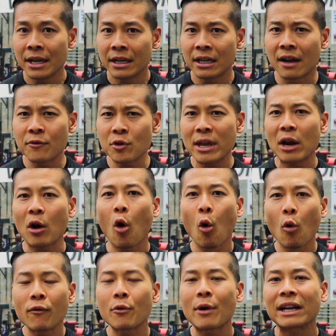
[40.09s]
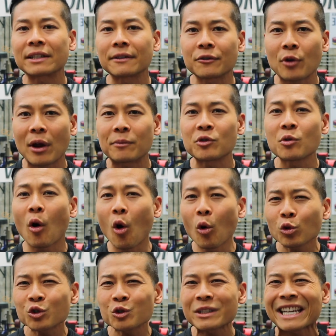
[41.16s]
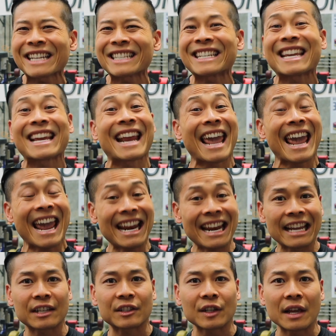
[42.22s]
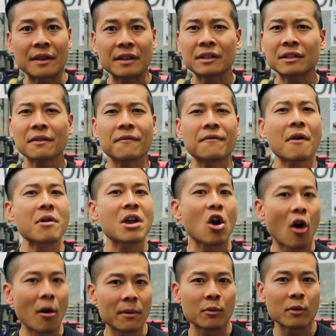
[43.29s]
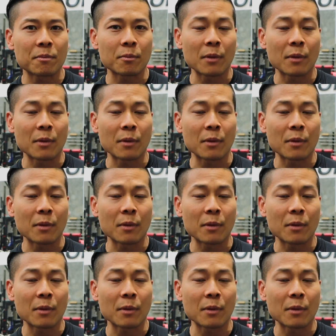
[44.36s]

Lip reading: Now, if you get overactive traps, you also tend to get headaches, and this is a very common